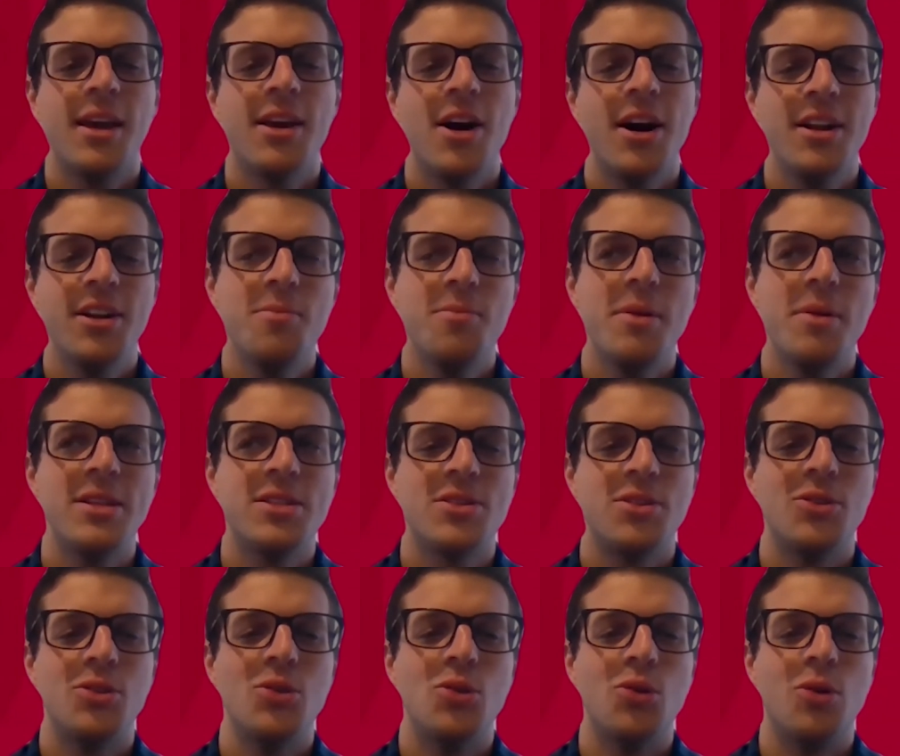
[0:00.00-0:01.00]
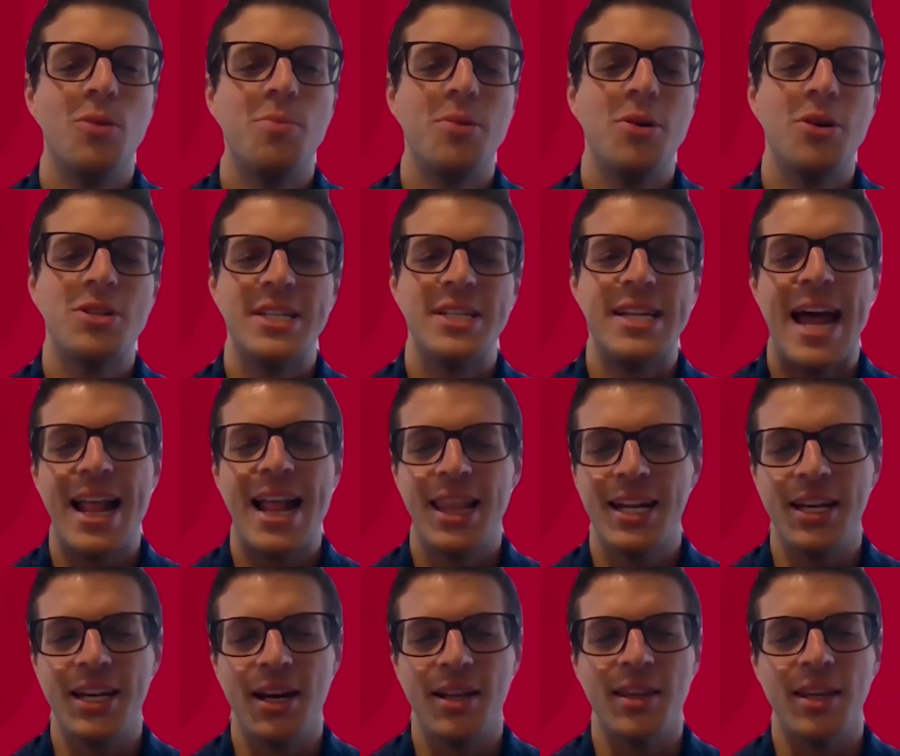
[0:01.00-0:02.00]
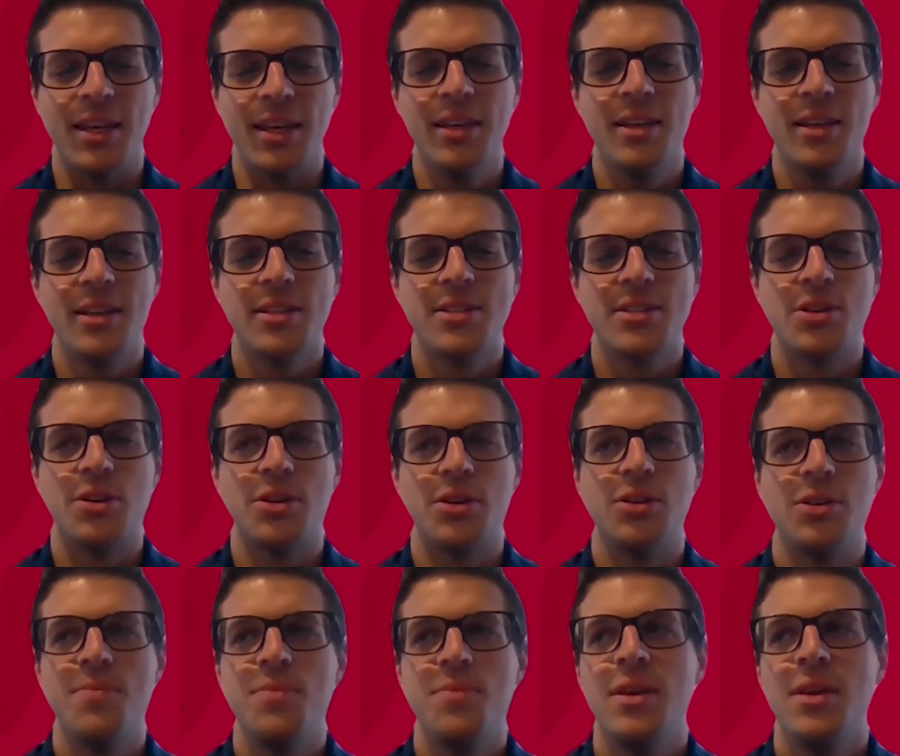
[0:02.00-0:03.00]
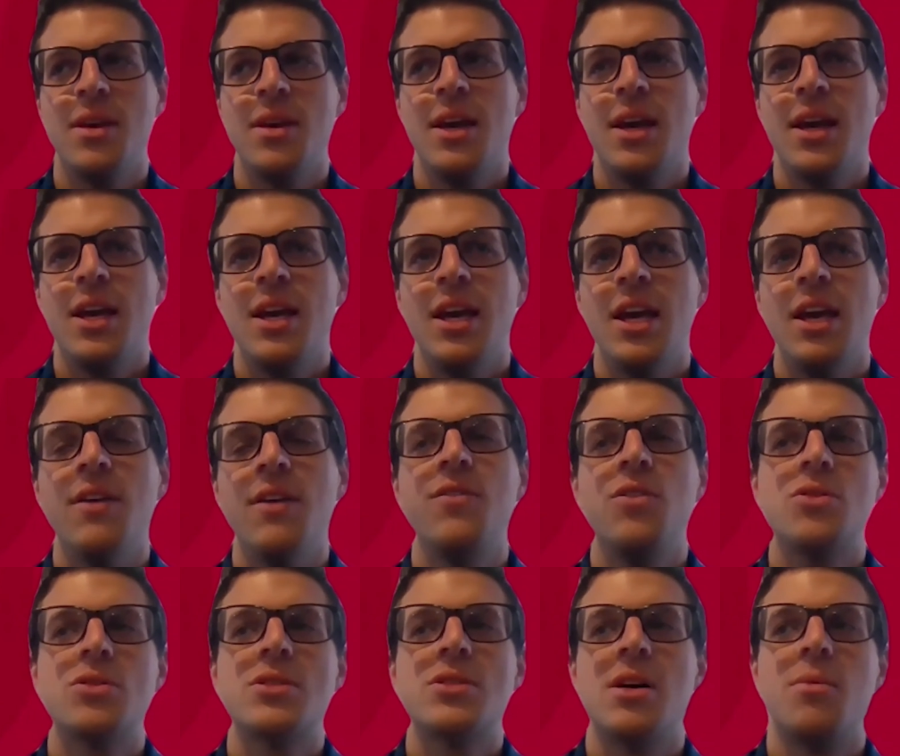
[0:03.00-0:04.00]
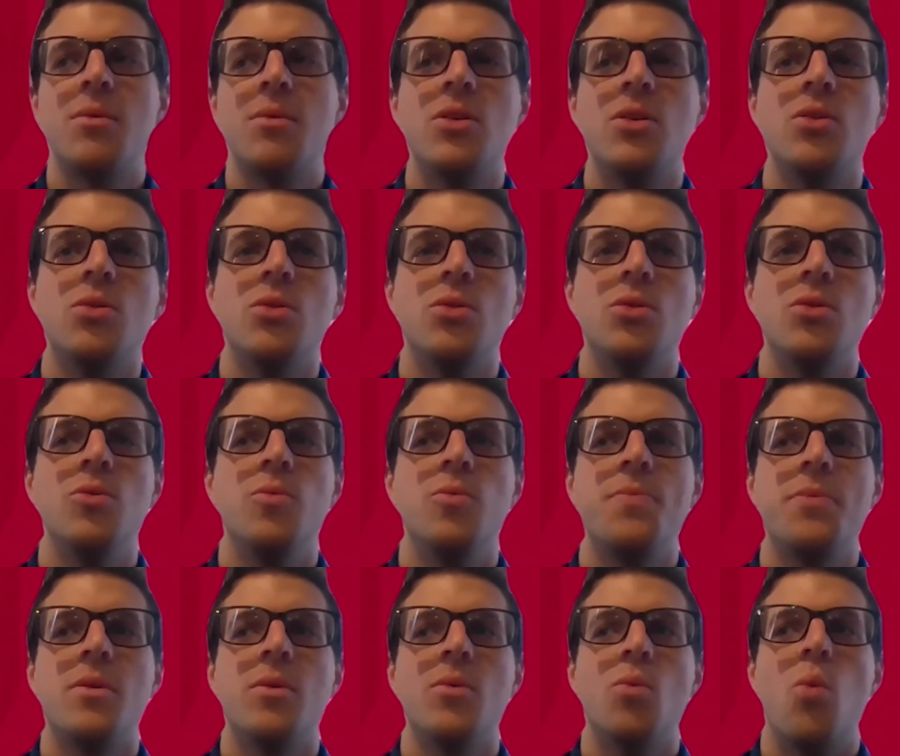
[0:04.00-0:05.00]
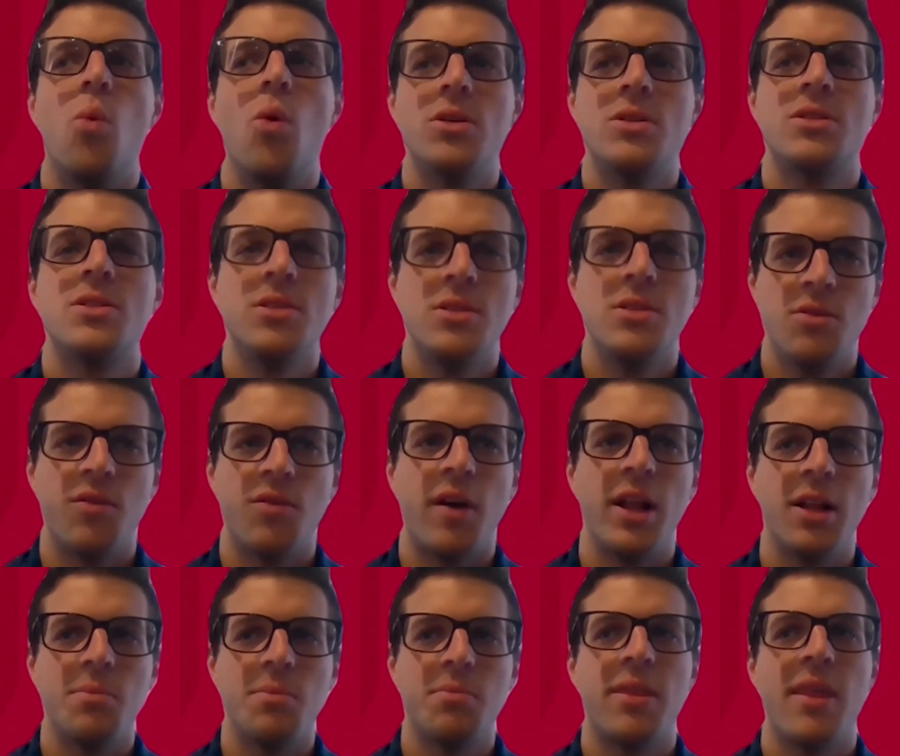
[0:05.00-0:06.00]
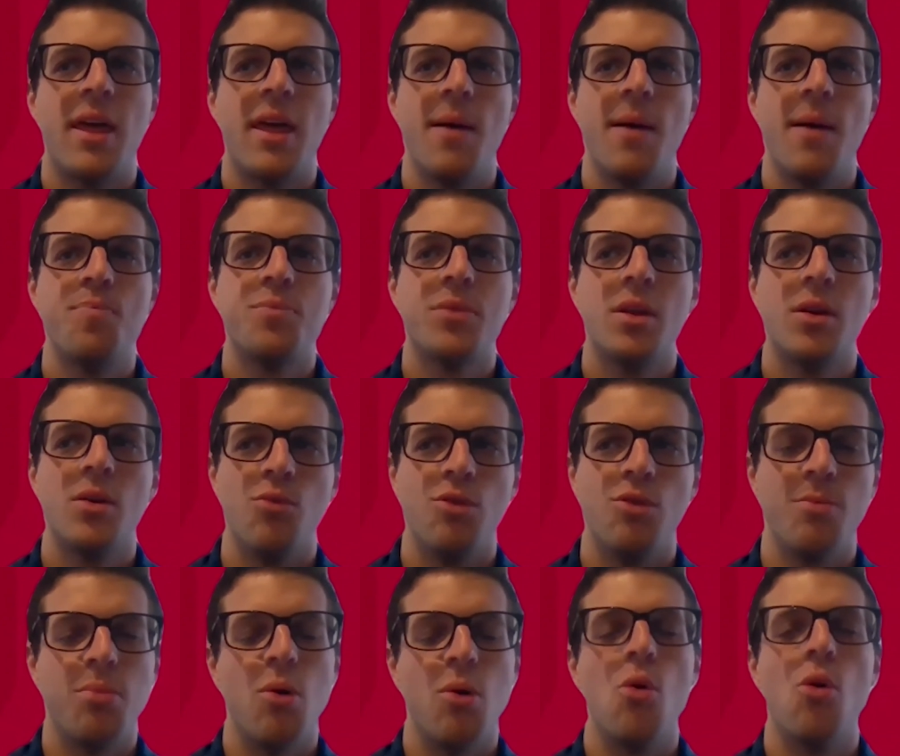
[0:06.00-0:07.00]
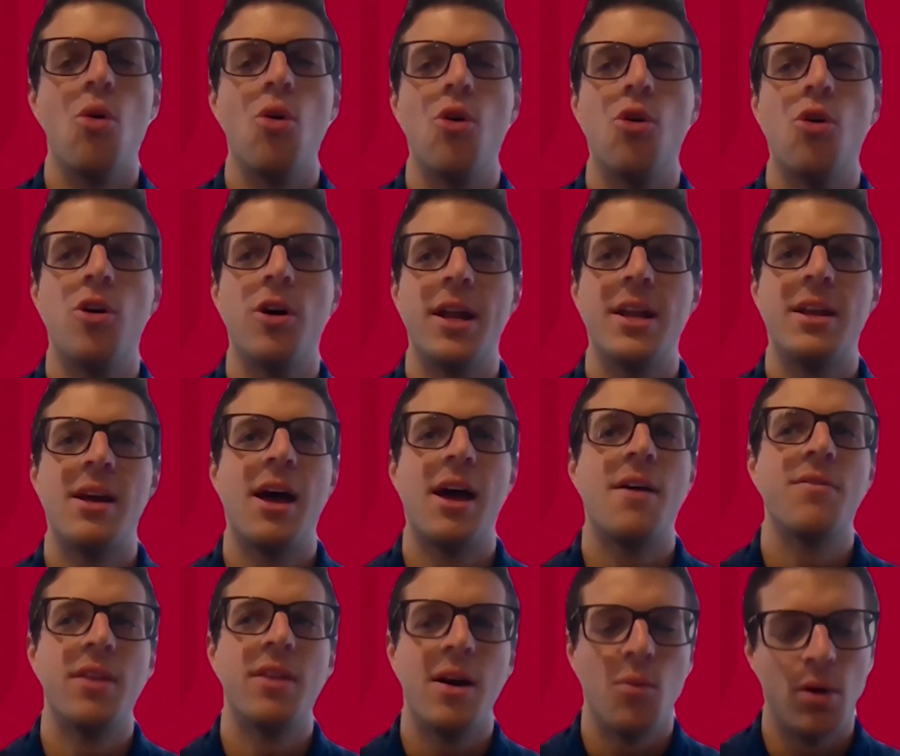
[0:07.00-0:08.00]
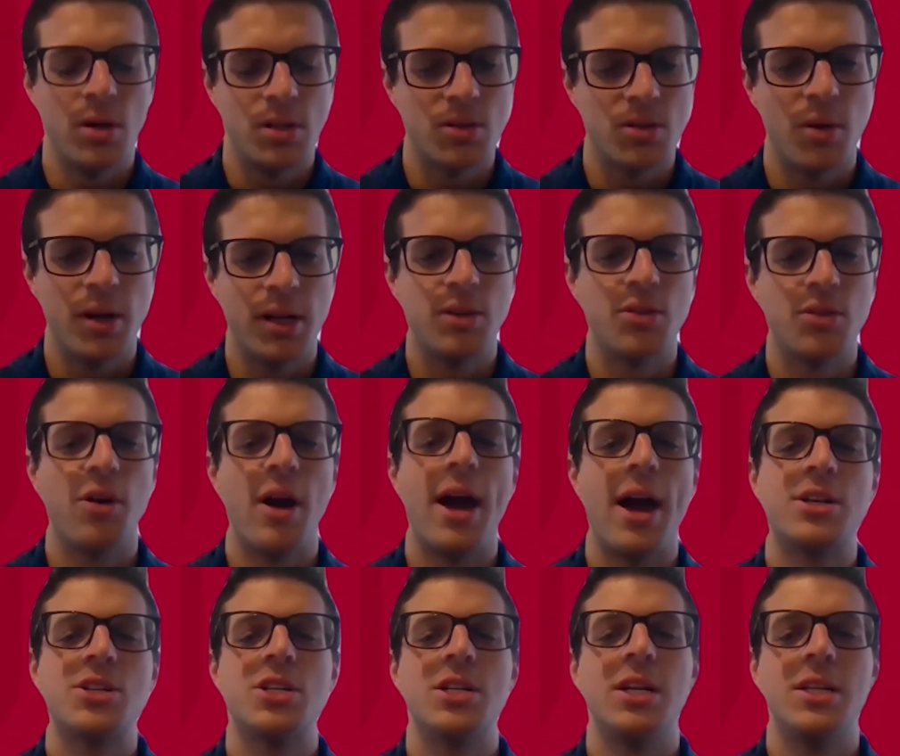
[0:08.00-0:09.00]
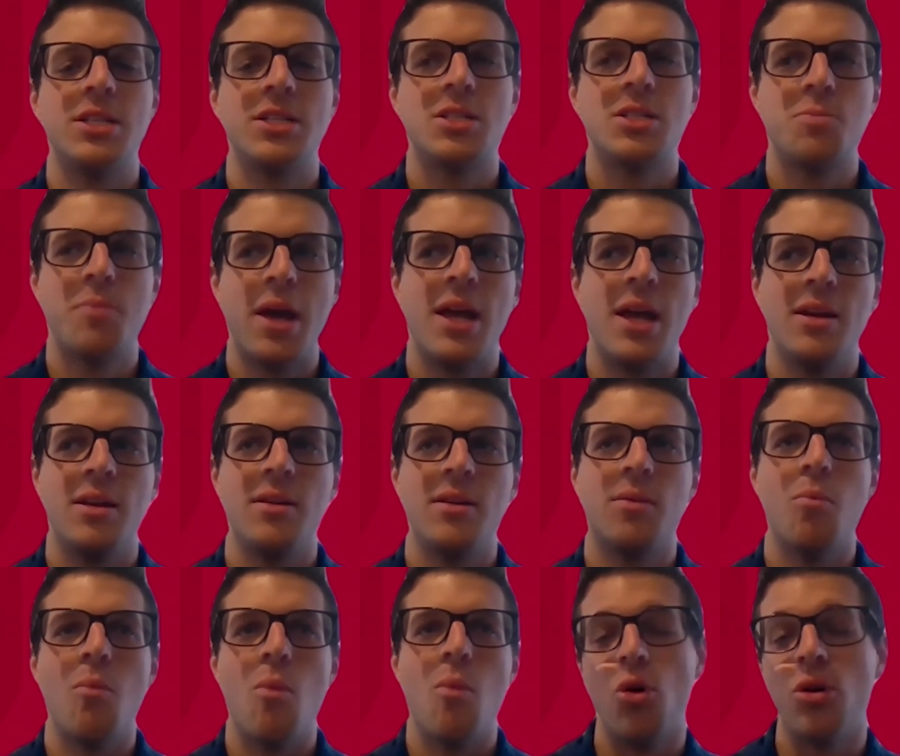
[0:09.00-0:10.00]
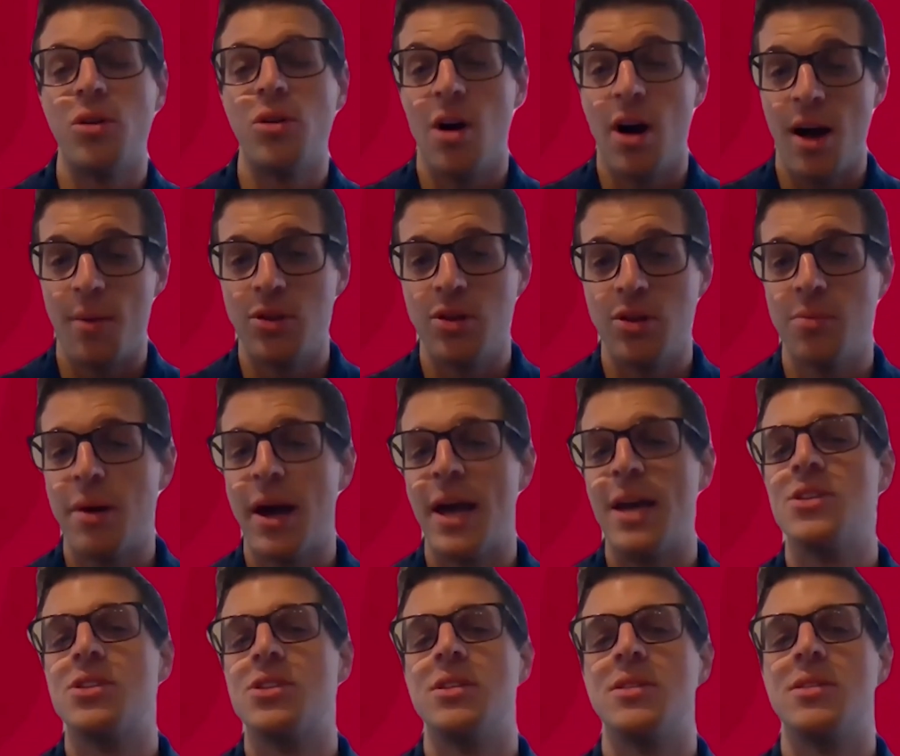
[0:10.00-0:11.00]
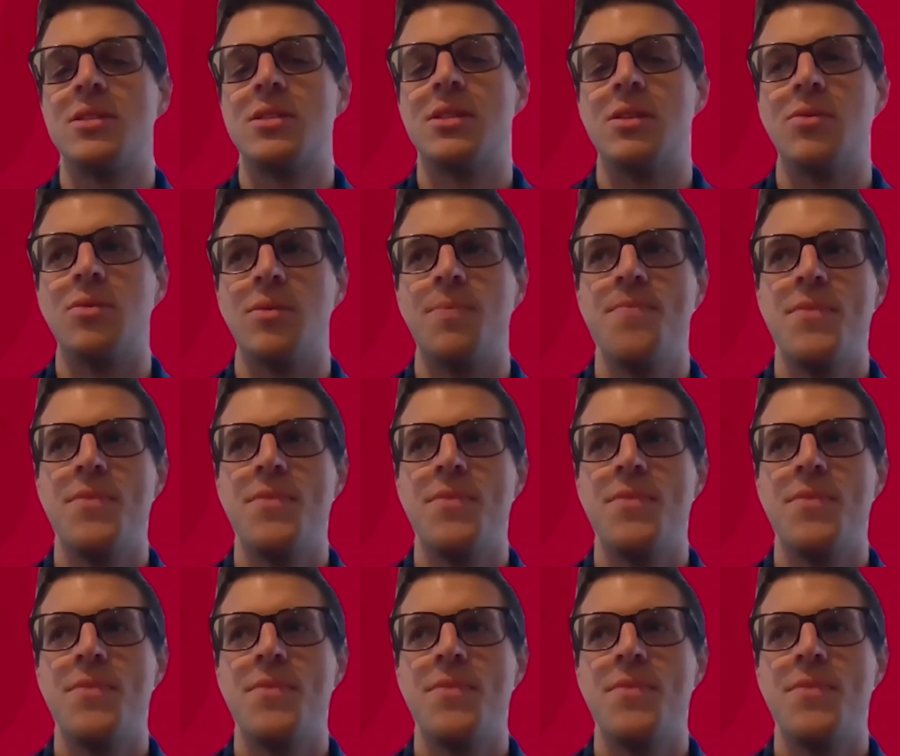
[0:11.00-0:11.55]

kind of depends on your personality, I think. So if you're someone who wants to develop that rapport and have that one-to-one interaction and spend more time with your patients and